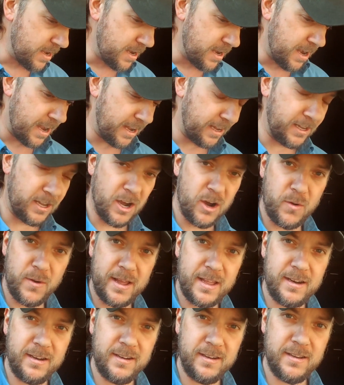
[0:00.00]
I go
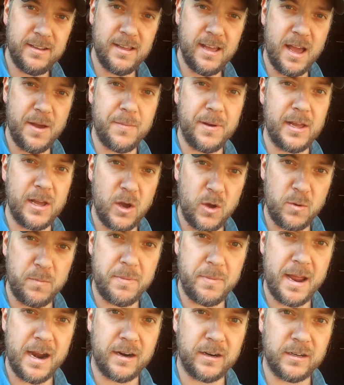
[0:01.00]
in at my own
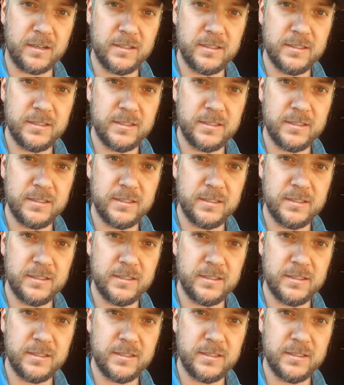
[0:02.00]
peril.